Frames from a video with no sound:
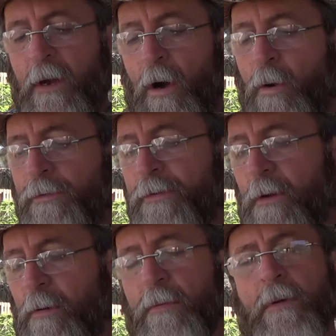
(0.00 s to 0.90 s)

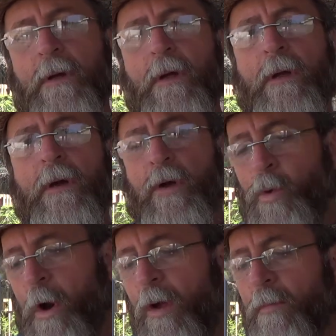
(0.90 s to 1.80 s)
also
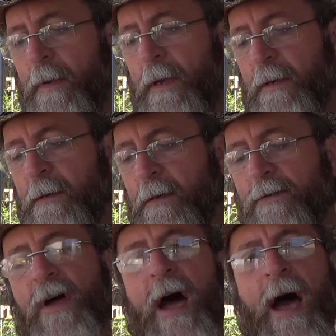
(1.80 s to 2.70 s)
quail meat
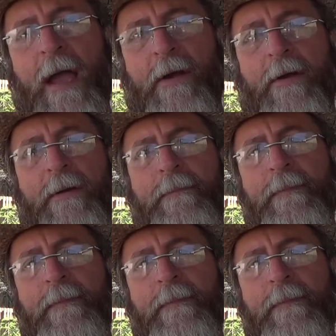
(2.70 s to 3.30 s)
is higher